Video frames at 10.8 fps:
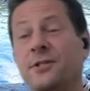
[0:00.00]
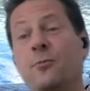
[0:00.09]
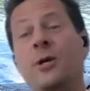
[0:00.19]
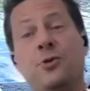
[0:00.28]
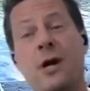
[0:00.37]

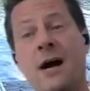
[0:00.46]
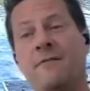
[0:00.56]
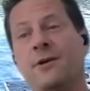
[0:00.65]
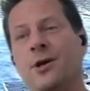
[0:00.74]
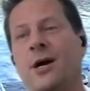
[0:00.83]
And we
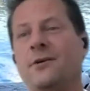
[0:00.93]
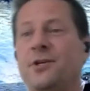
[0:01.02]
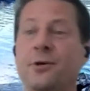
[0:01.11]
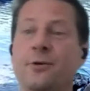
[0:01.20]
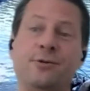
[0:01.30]
traveled a lot
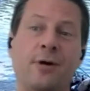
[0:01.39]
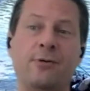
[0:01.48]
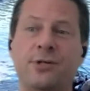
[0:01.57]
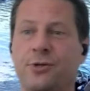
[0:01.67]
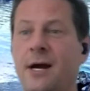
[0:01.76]
too. So I
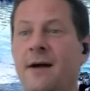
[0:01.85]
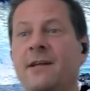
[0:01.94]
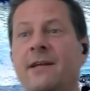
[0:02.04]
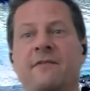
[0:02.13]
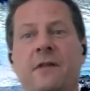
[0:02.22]
was
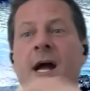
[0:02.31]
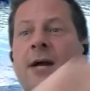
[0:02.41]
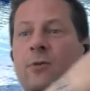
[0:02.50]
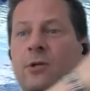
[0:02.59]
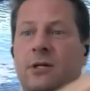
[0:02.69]
traveling,
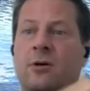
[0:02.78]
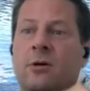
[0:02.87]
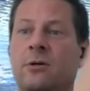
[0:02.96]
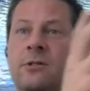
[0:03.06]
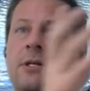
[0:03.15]
flying with the
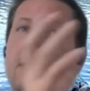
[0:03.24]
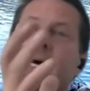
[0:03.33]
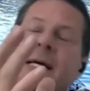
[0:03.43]
girls